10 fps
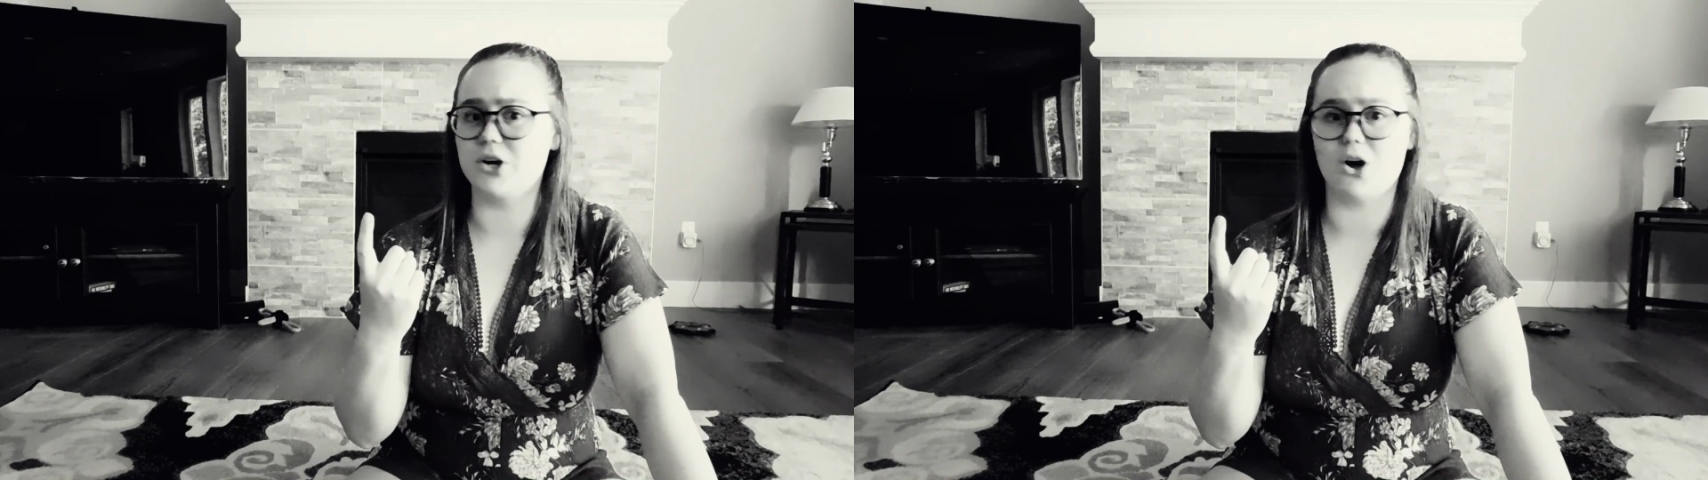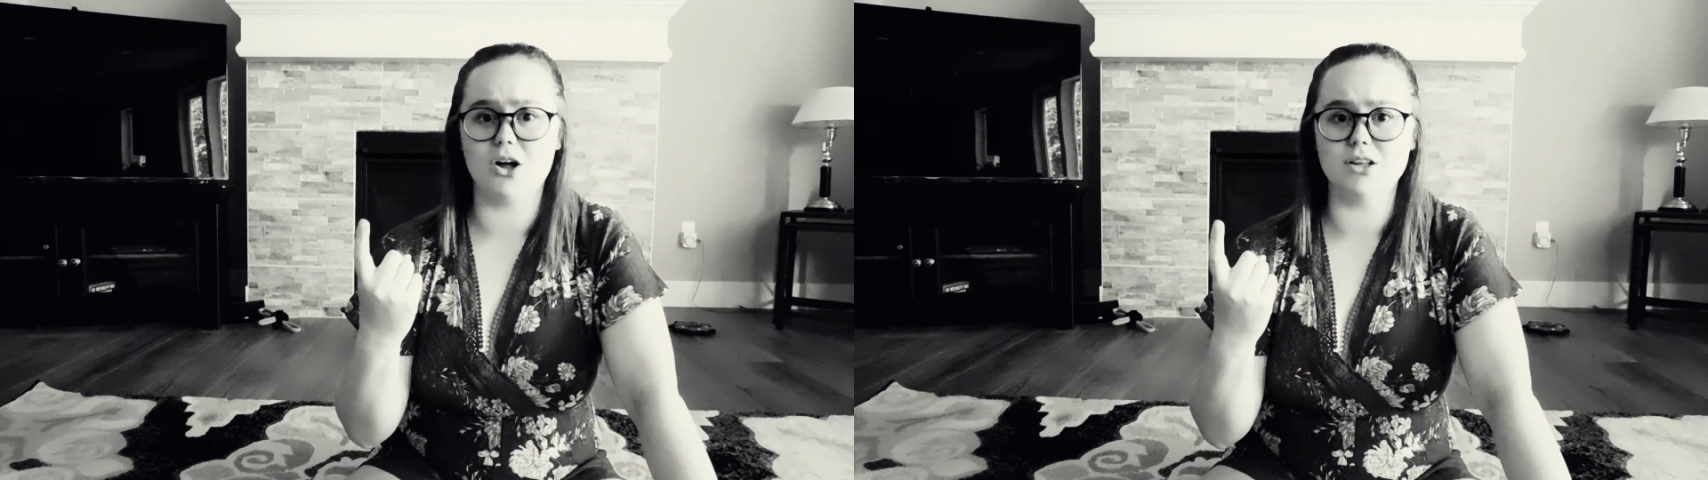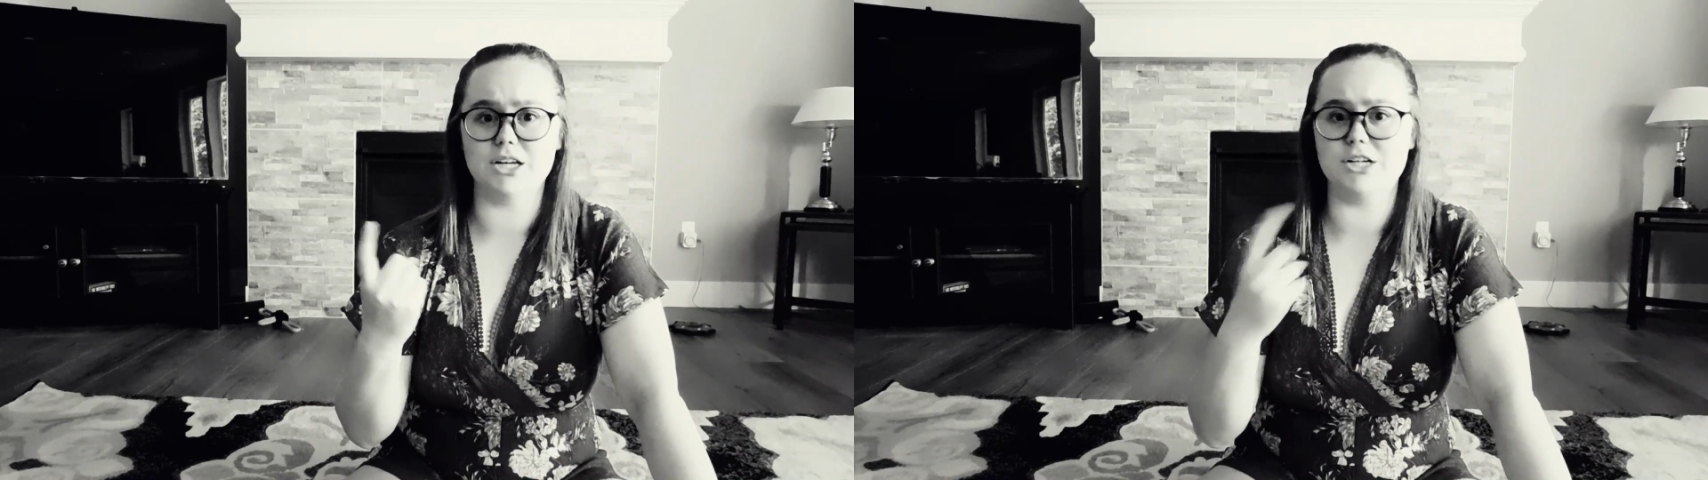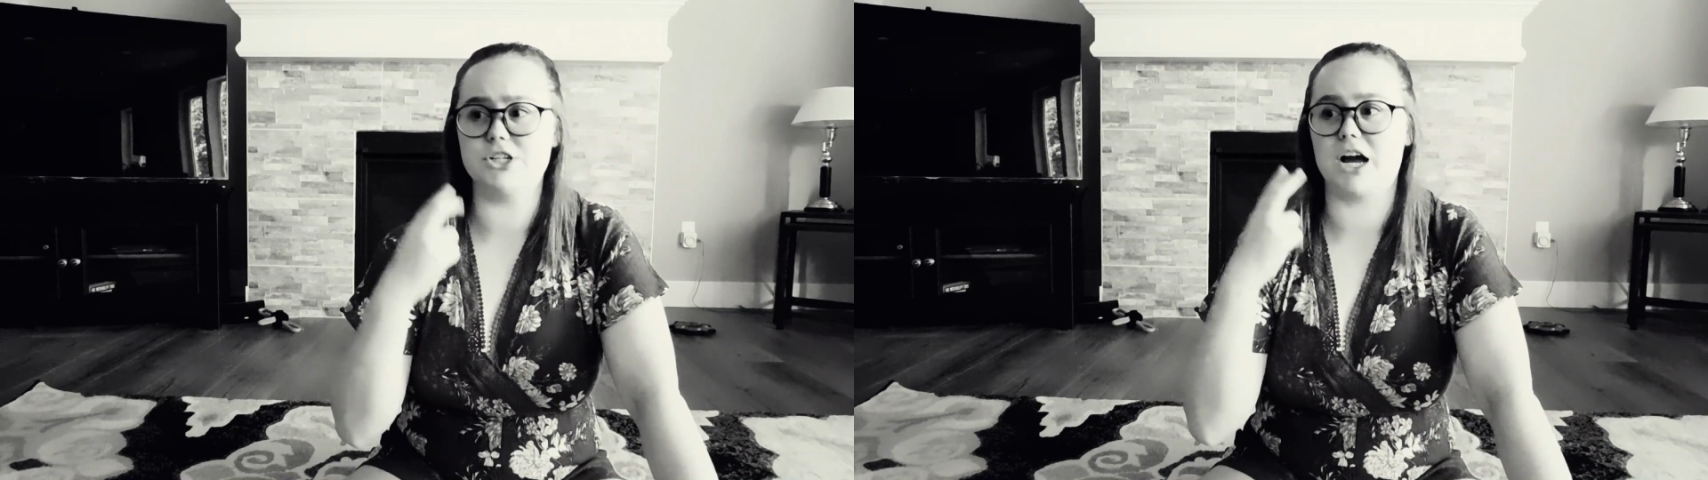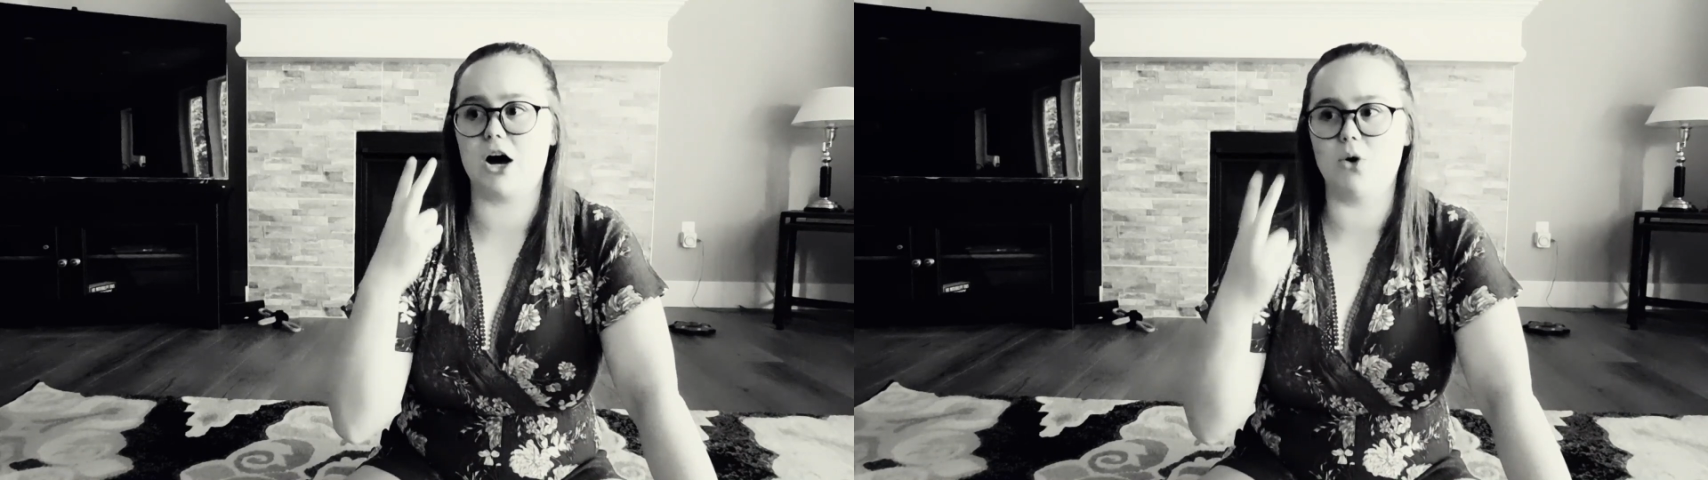college?
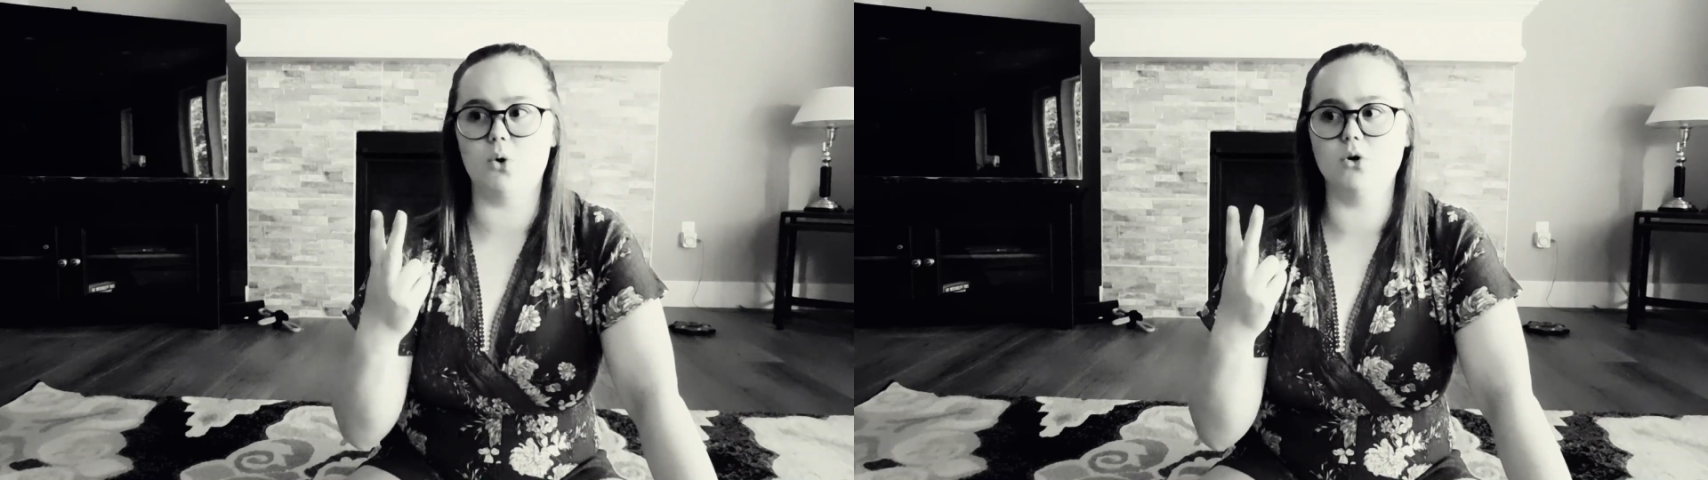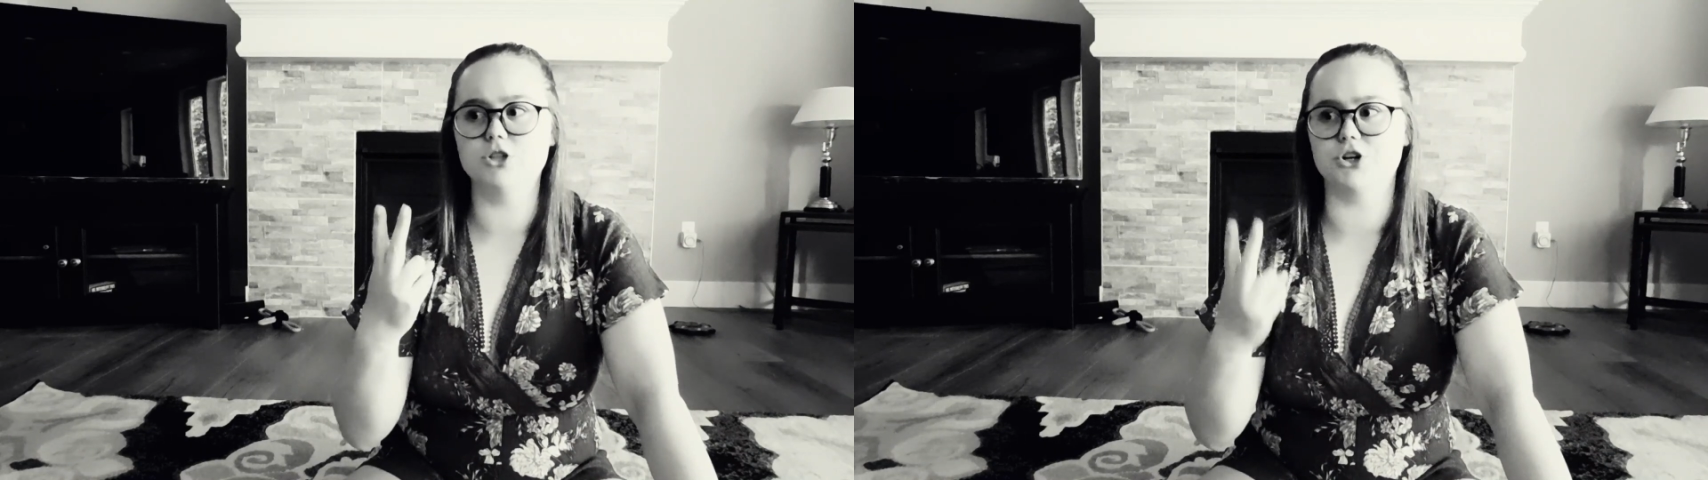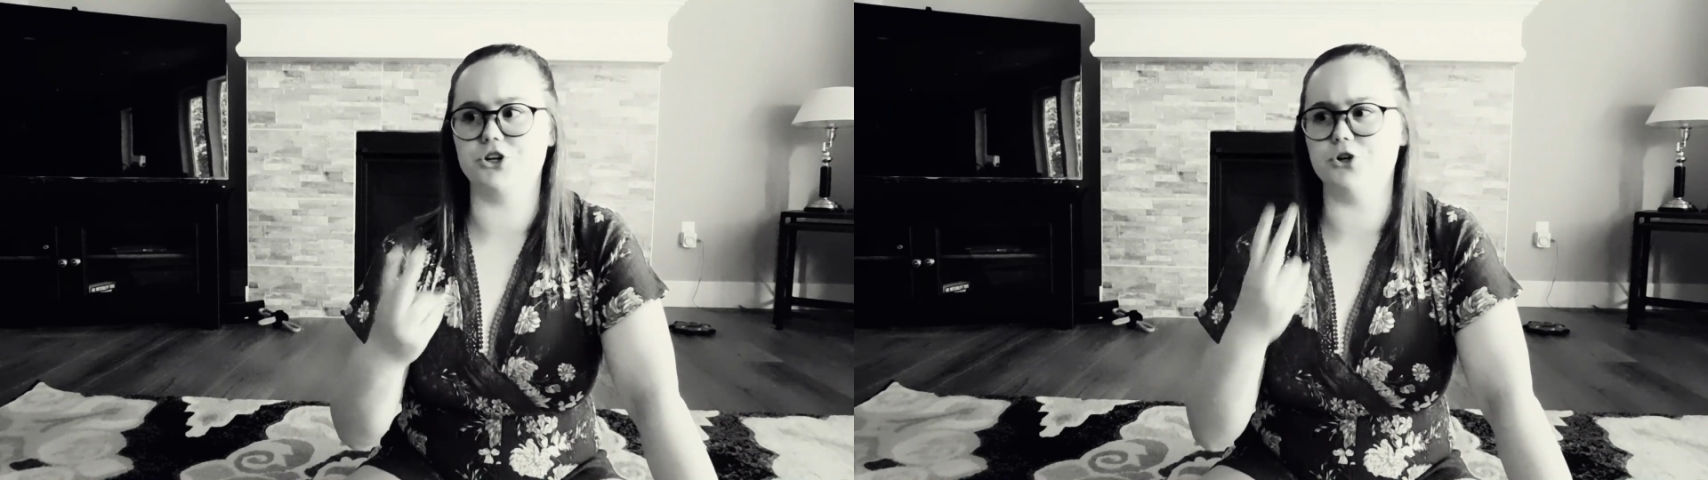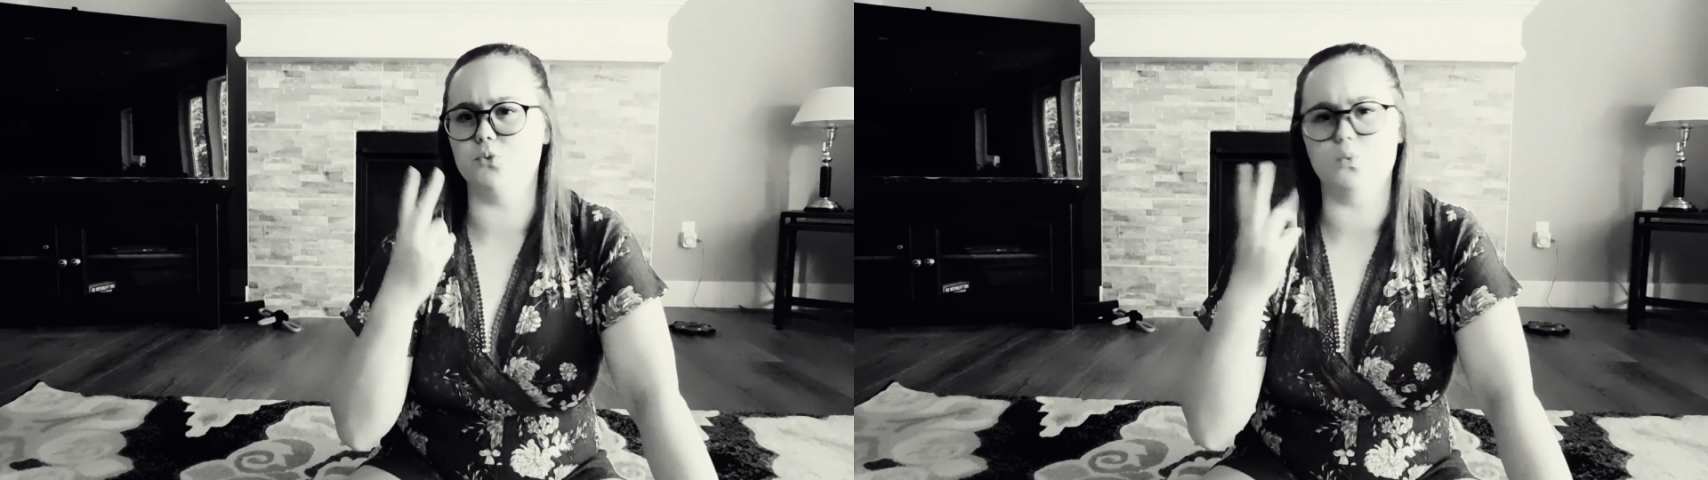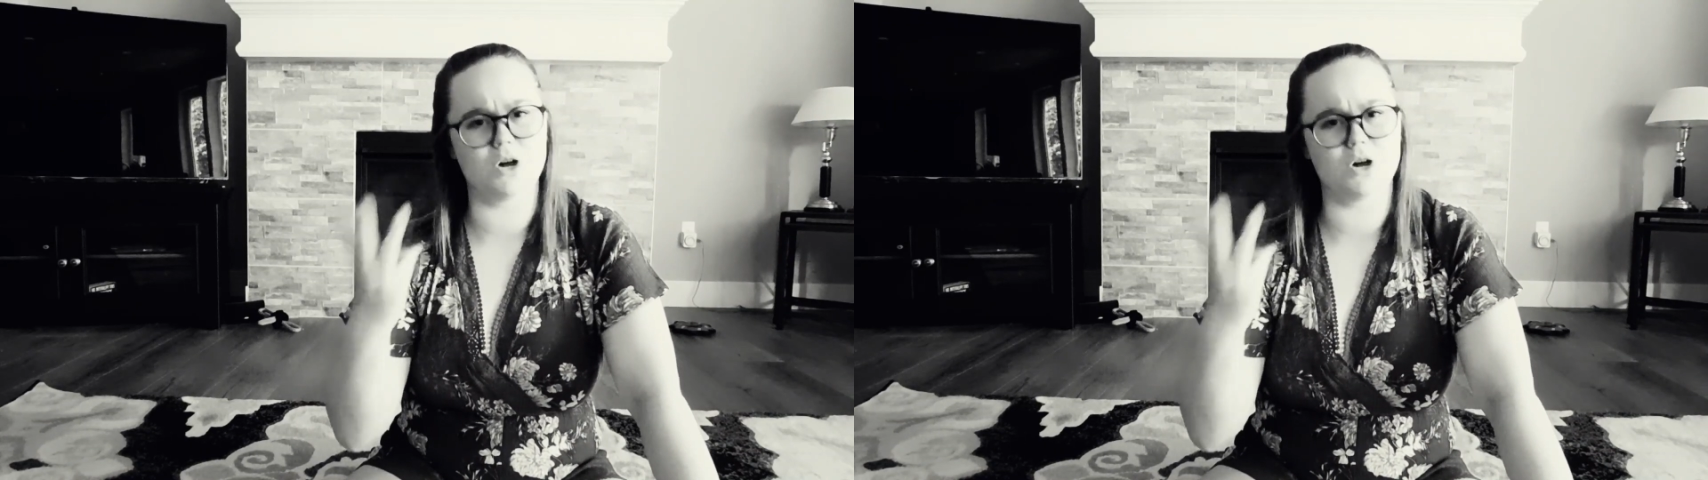How old are you?